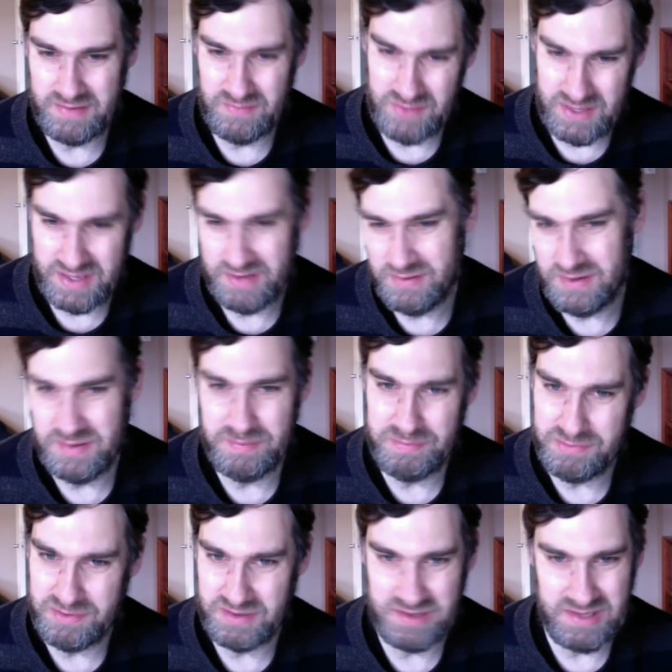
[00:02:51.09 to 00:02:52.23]
well, in a
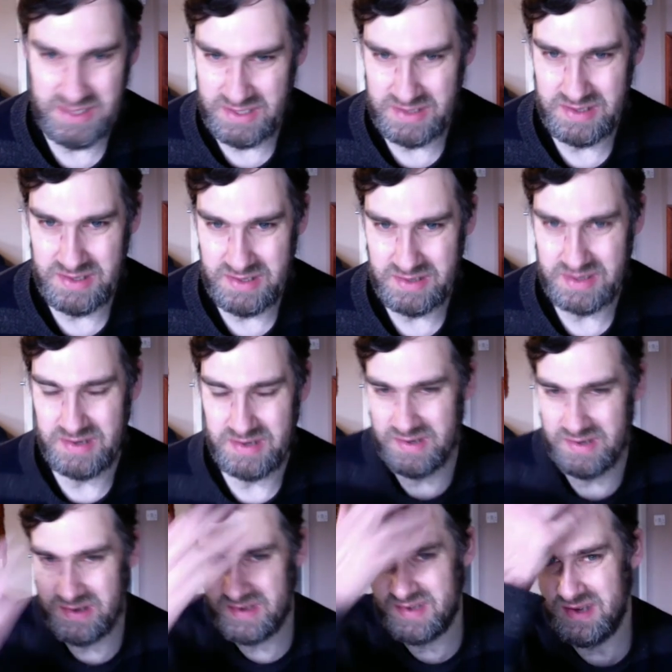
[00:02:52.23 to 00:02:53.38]
book you can
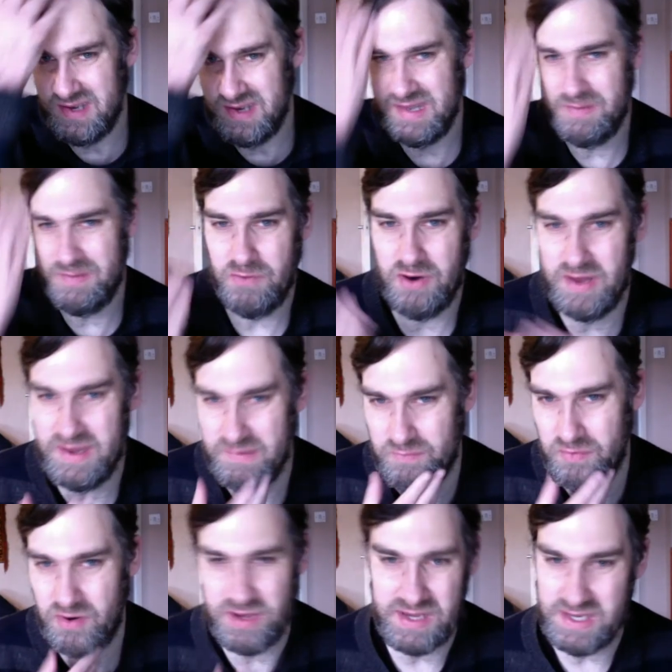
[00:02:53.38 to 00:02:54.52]
see why
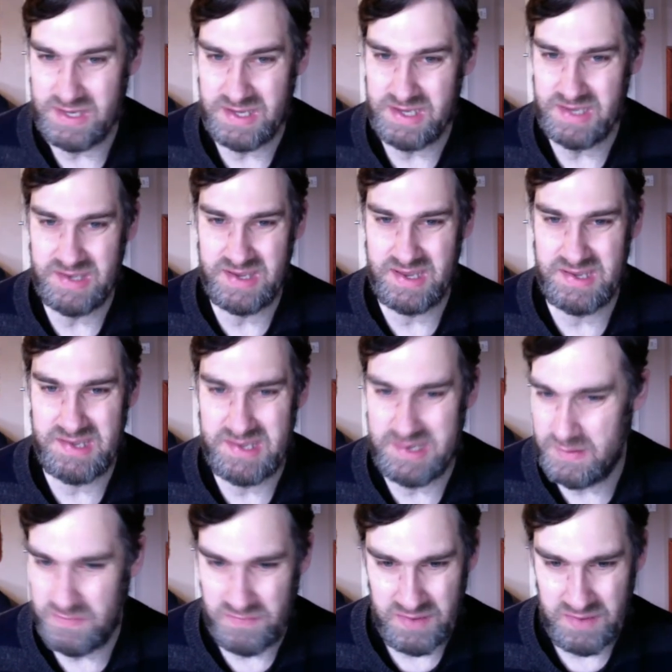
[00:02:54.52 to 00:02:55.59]
you need that stuff.